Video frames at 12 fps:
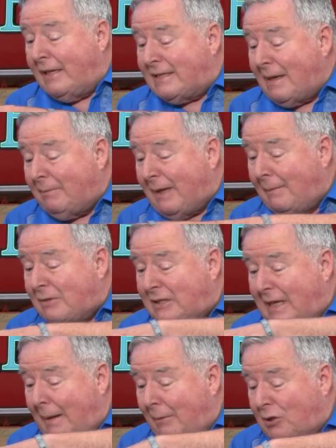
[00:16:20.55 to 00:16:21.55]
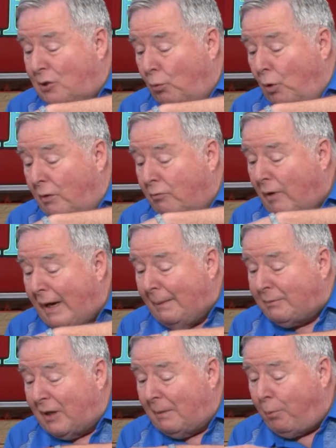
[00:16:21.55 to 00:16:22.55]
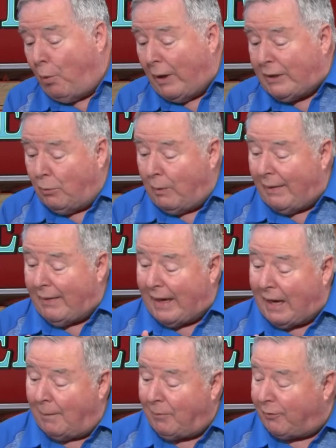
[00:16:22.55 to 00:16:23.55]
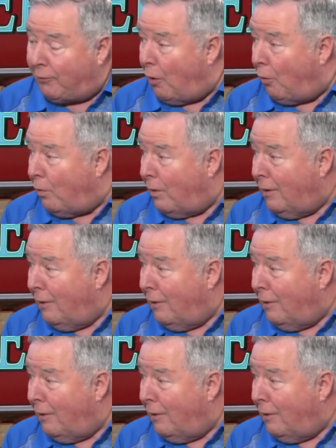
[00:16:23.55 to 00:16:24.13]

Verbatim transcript: sometimes damage the wood right up to the point to where they come through.